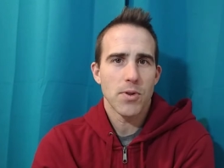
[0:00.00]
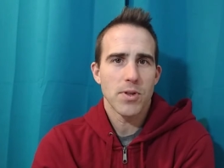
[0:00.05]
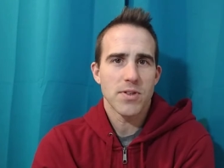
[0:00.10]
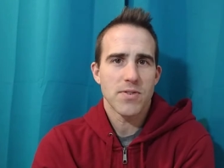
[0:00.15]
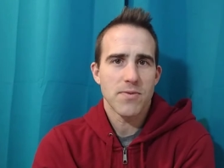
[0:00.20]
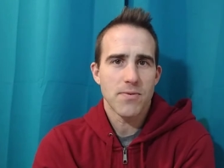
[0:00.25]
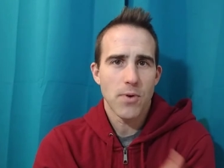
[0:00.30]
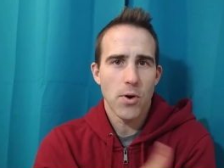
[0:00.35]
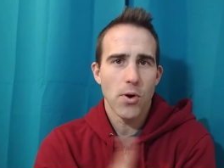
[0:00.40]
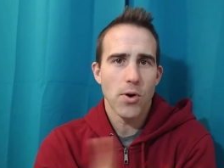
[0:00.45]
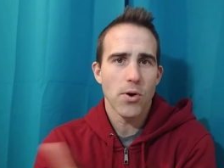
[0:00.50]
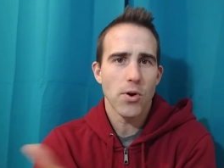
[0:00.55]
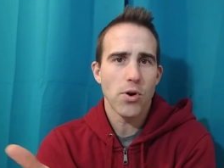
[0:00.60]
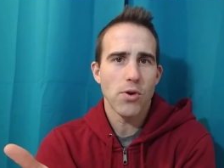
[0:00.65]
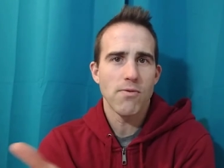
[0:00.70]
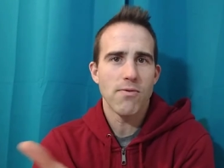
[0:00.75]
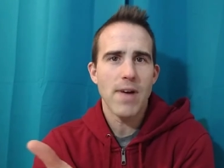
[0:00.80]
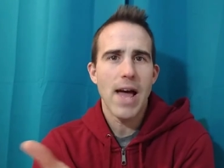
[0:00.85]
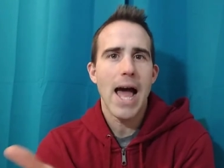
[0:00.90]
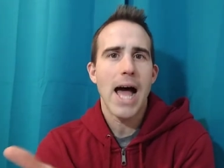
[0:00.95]
This
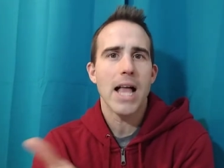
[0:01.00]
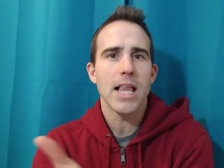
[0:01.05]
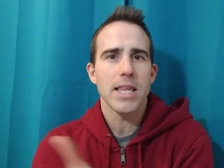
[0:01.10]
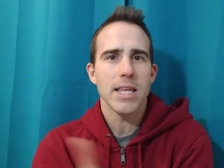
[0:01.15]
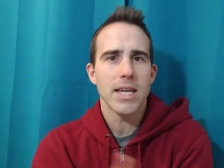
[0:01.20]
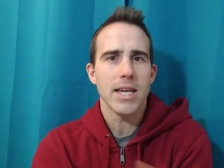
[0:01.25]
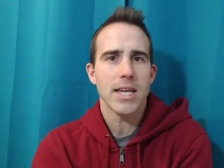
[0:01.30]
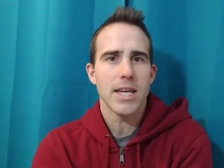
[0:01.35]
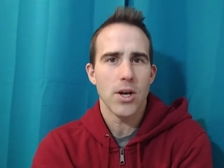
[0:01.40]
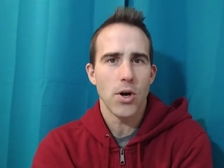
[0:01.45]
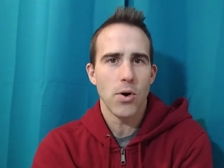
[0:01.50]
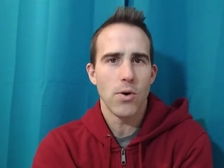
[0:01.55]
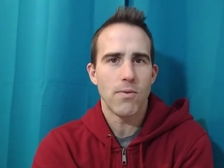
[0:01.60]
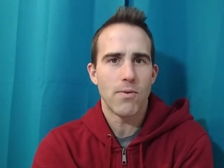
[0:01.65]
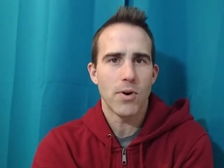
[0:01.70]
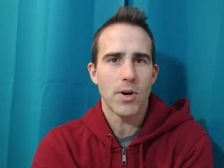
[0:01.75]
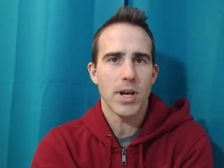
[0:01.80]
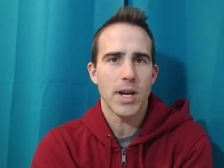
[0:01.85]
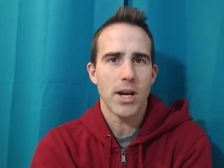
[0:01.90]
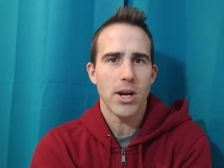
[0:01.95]
fertile valley
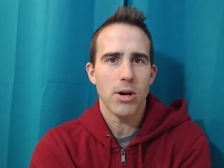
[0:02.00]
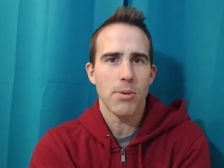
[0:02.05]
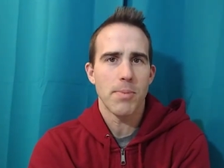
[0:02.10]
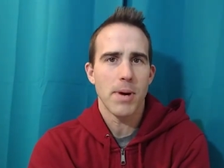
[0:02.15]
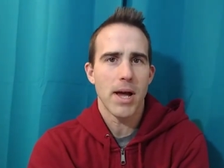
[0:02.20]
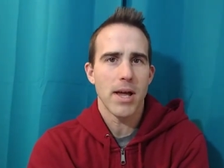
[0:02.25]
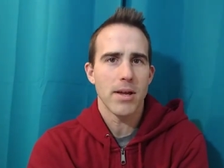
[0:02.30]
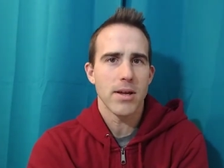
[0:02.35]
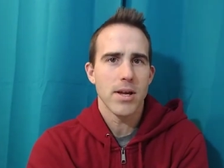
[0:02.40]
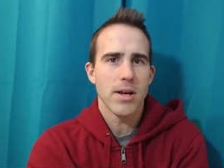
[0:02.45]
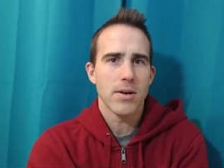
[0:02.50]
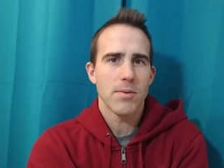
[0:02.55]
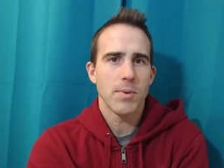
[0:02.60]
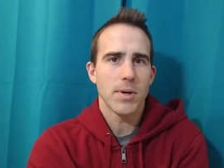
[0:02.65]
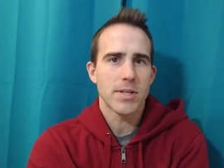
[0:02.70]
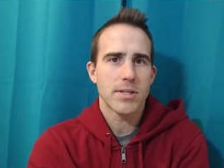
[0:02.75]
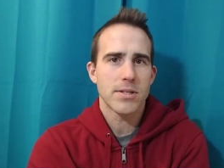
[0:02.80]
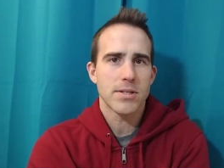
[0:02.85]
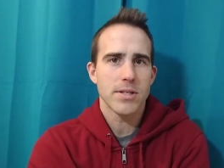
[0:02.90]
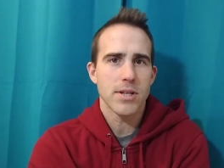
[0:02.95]
over here by
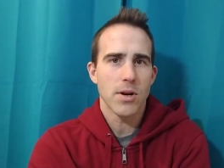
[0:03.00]
what's,